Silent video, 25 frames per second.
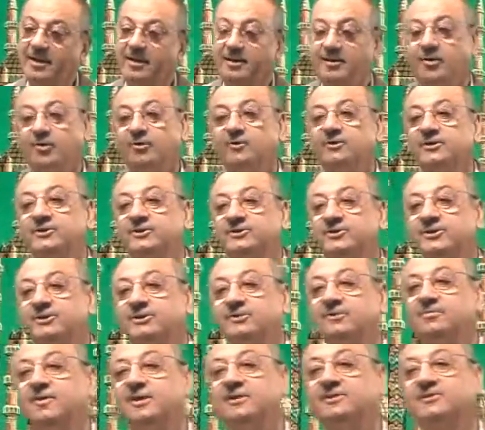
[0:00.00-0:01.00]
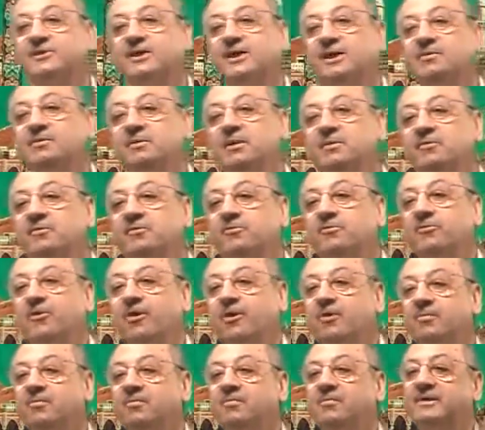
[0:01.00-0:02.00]
Now this is Master Mimi
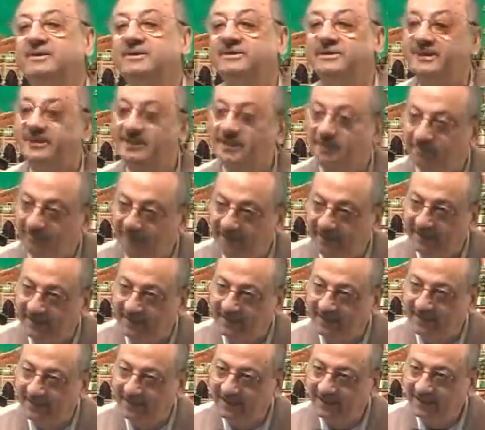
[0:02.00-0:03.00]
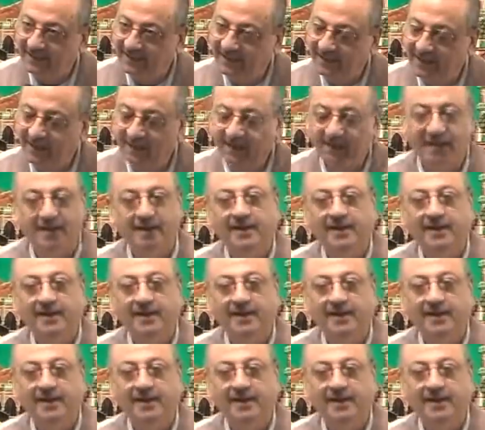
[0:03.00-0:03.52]
from Mazid Fihi. Yeah?